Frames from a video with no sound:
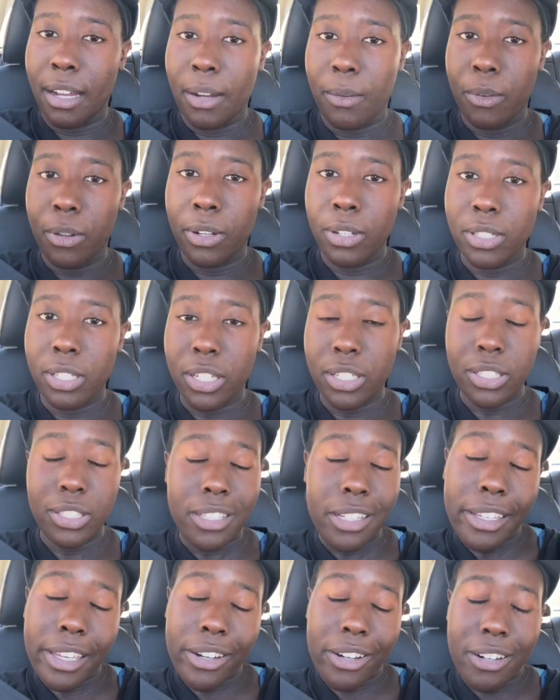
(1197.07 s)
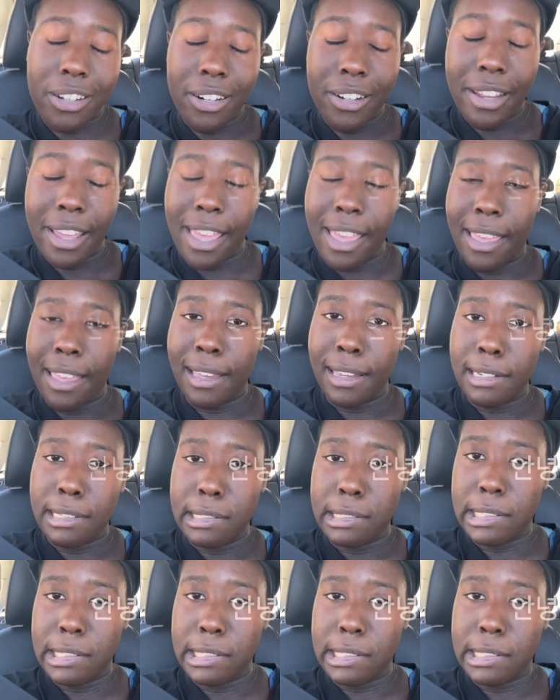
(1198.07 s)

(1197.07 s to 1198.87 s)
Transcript: we'll talk to you later, and